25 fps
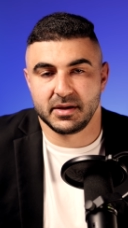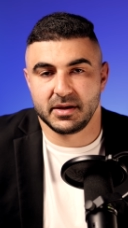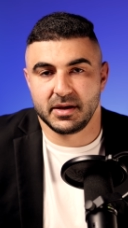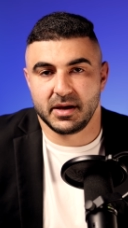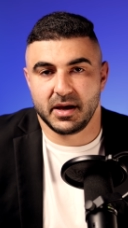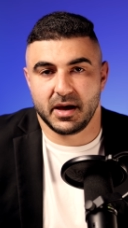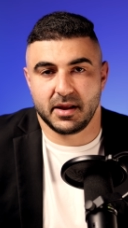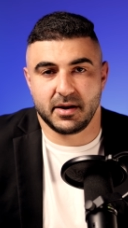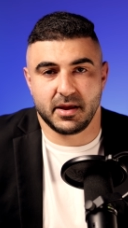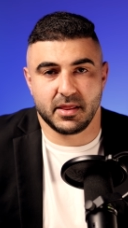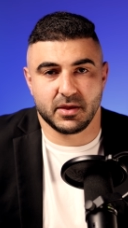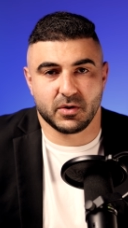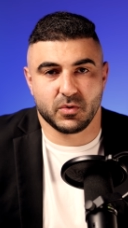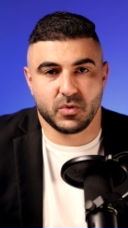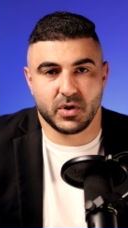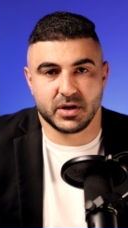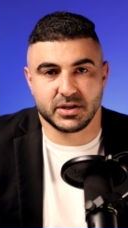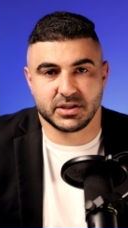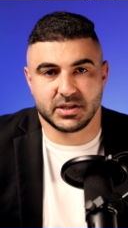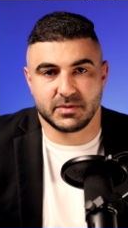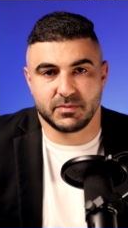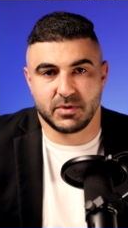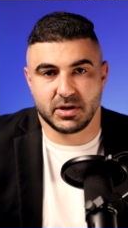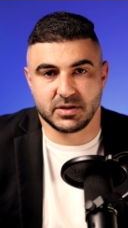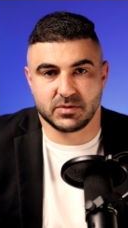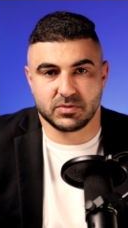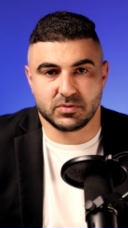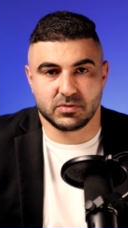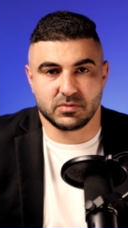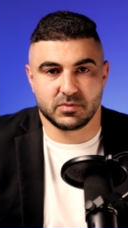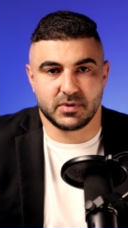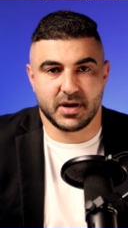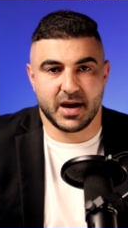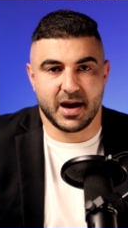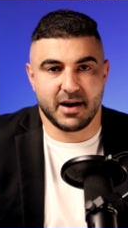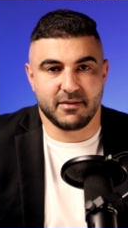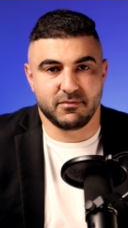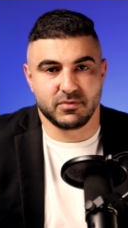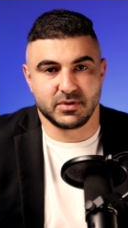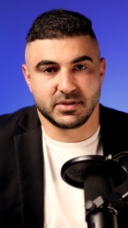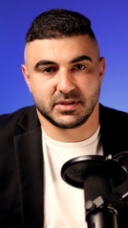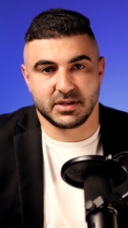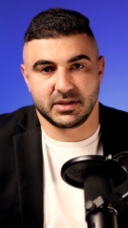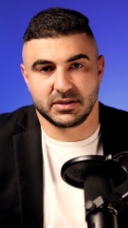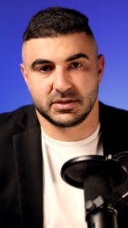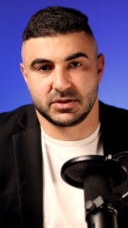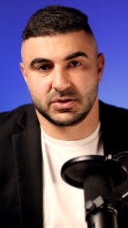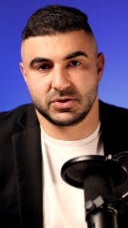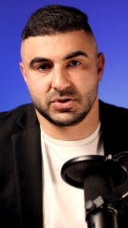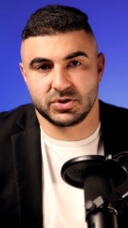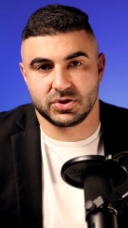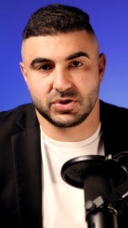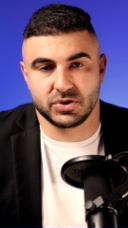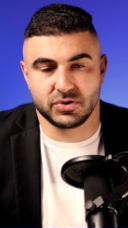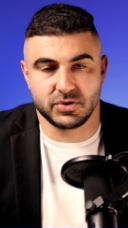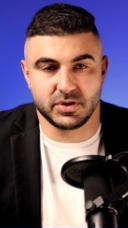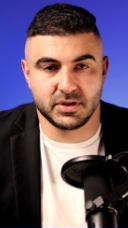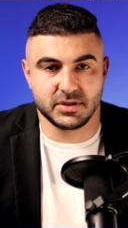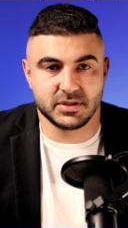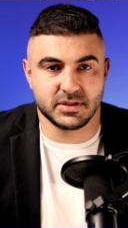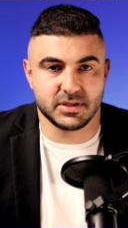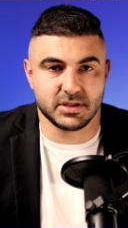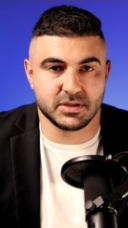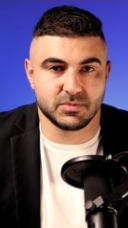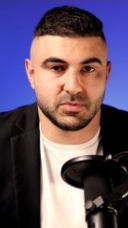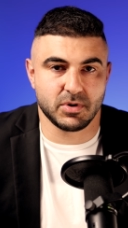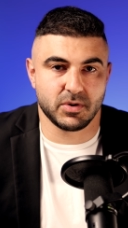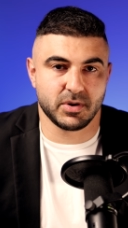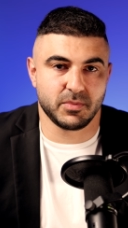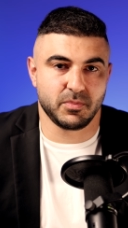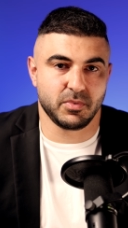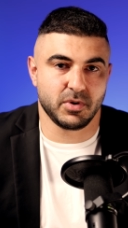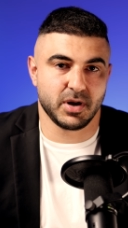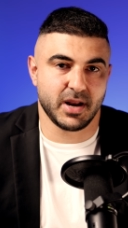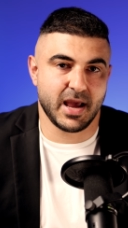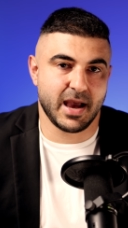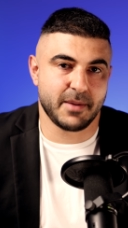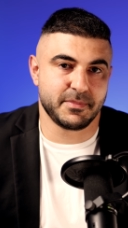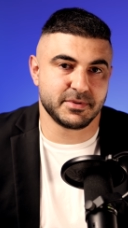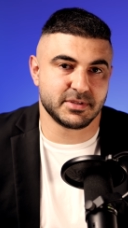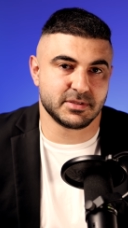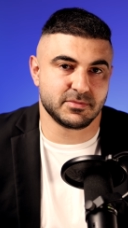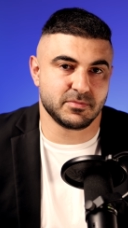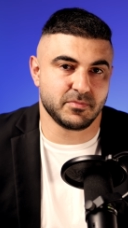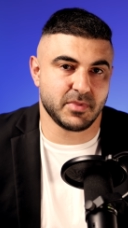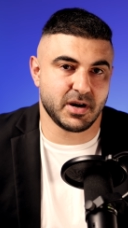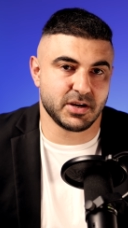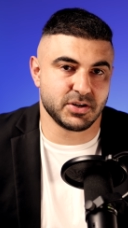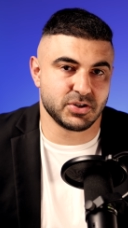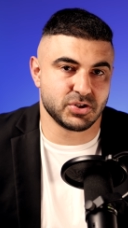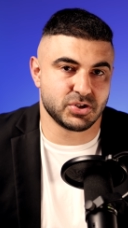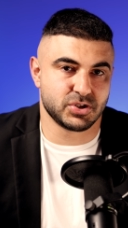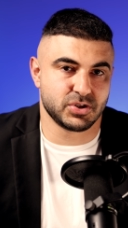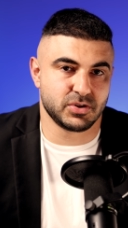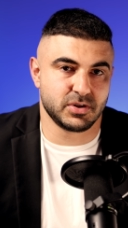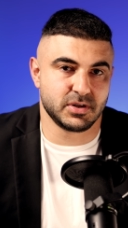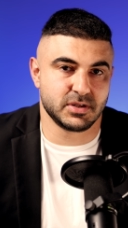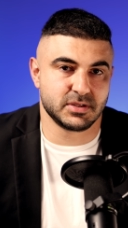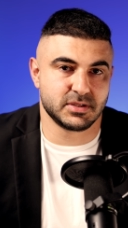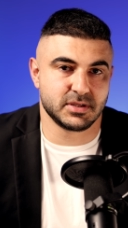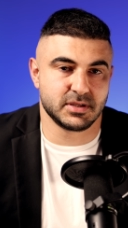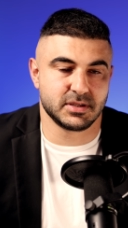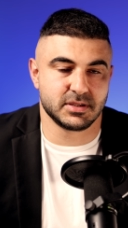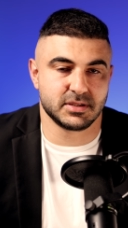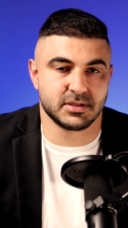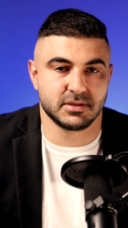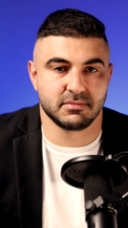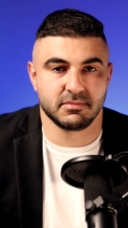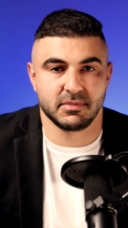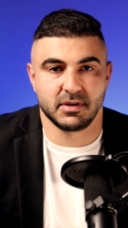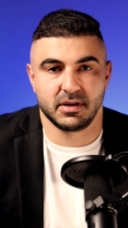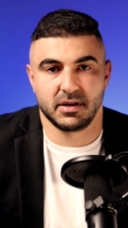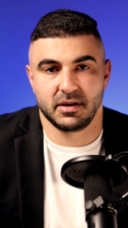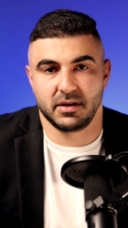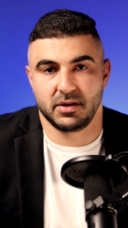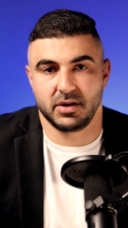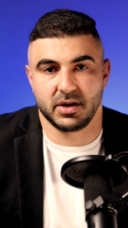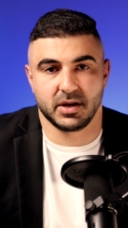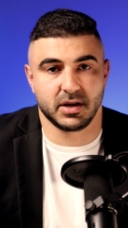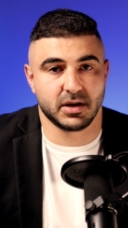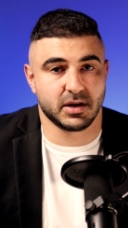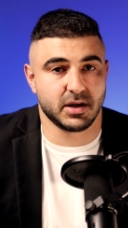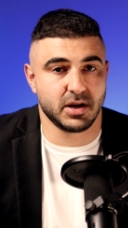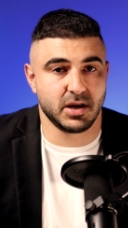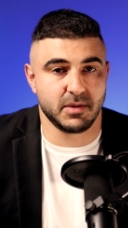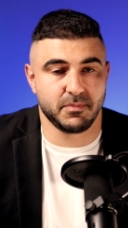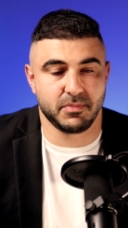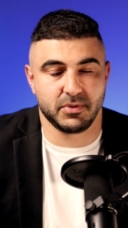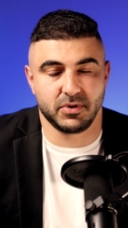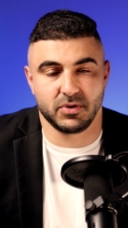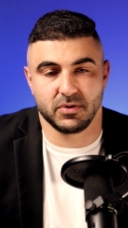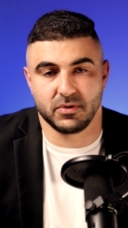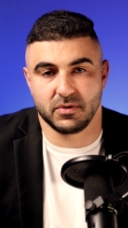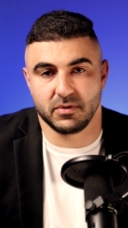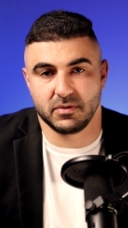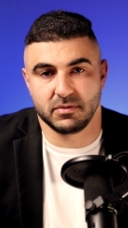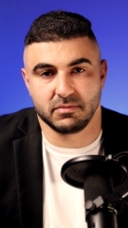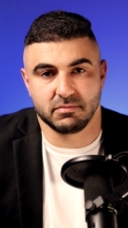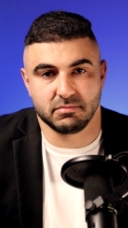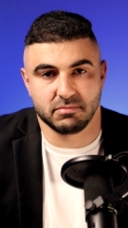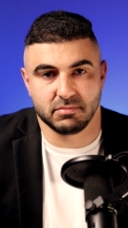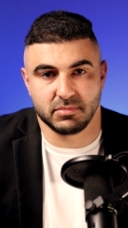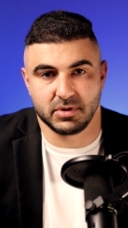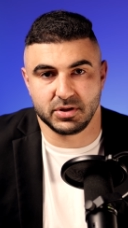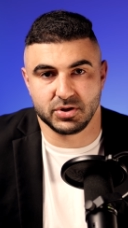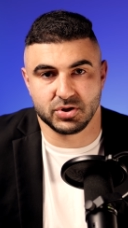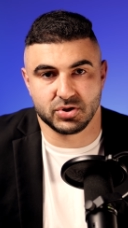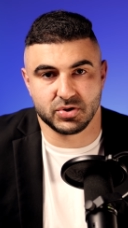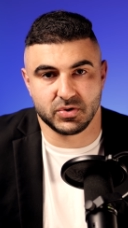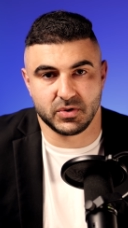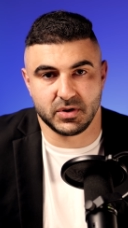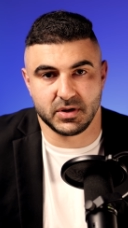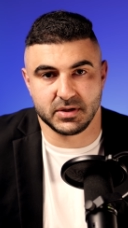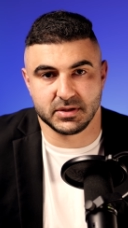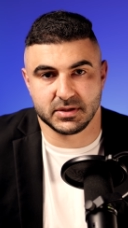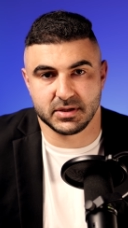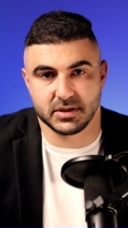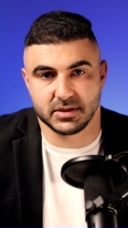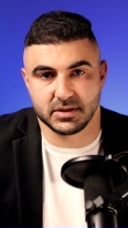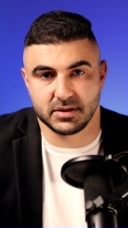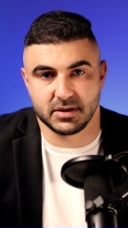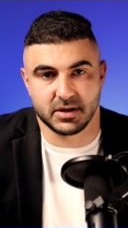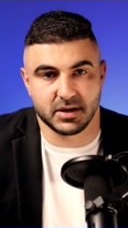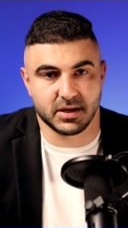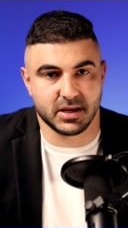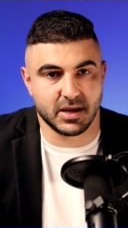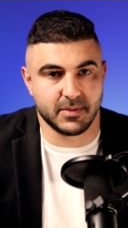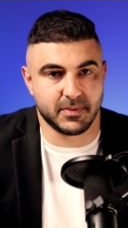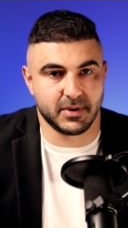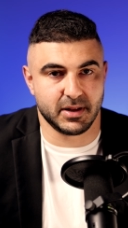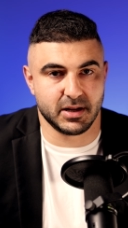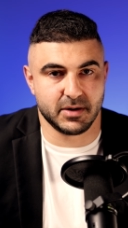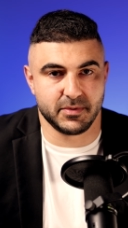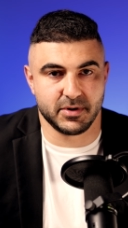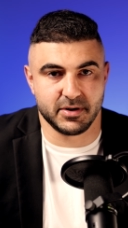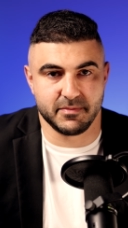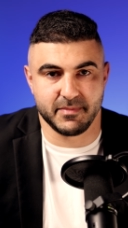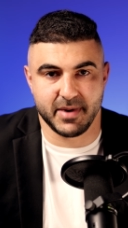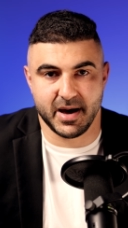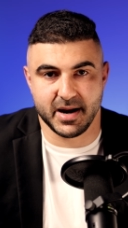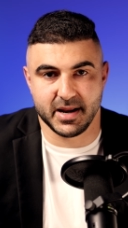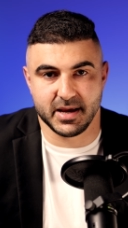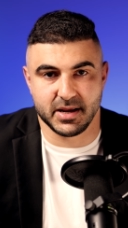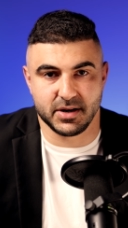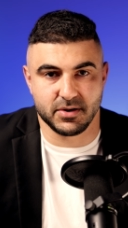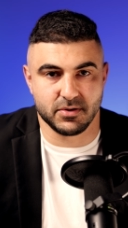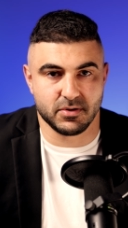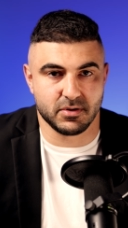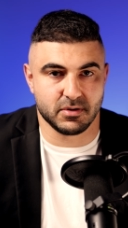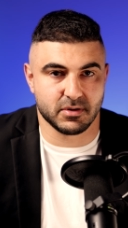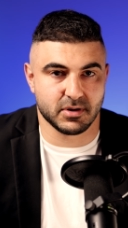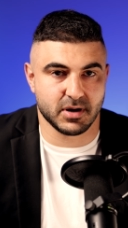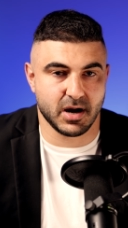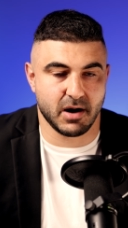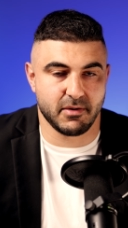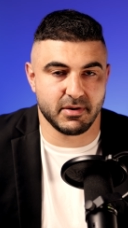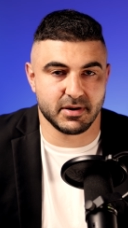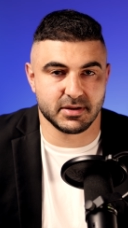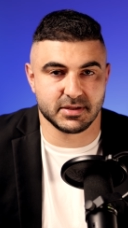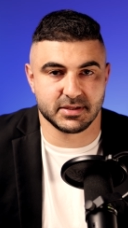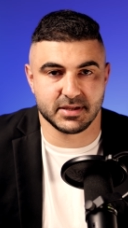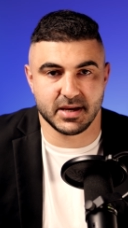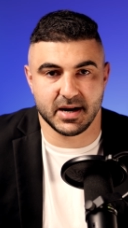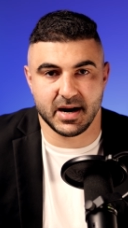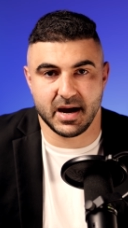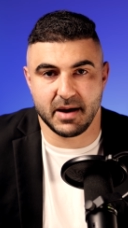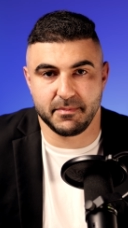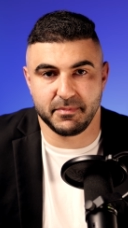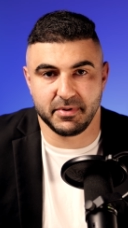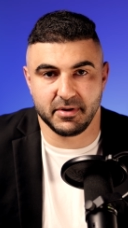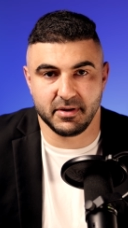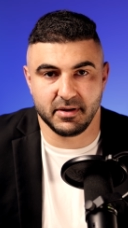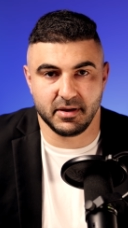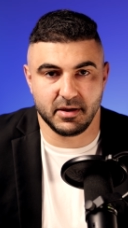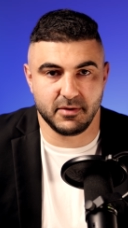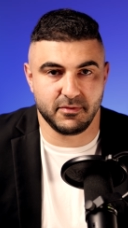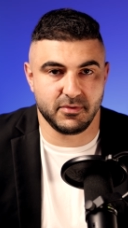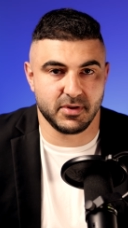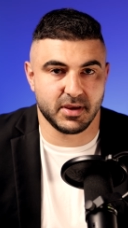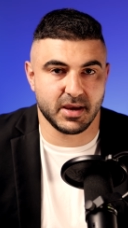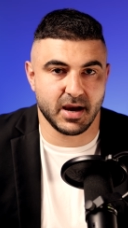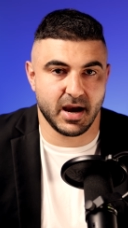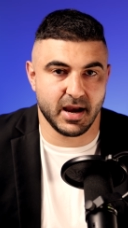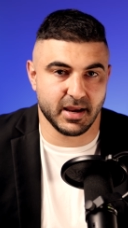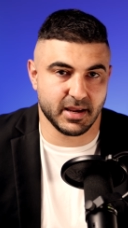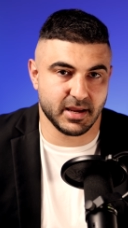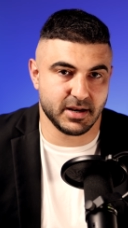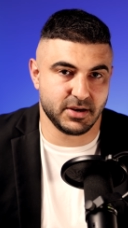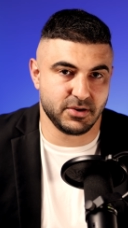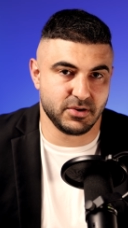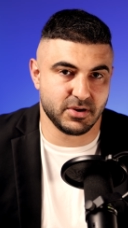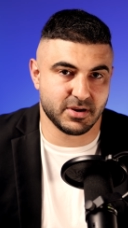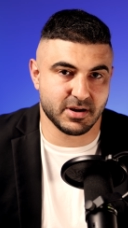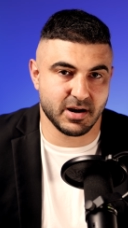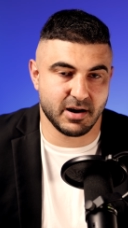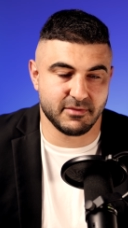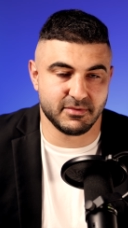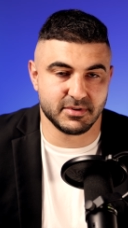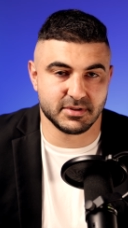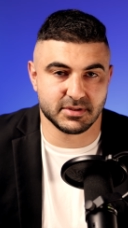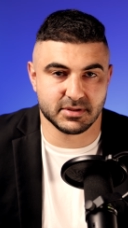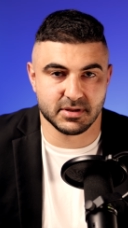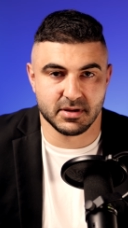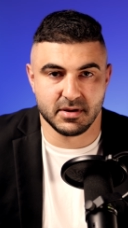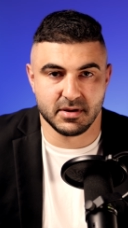Another question most people would have is insurances. What happens with my insurances? You can keep your insurances, keep a little bit of money in your current setup if you can't get new covers.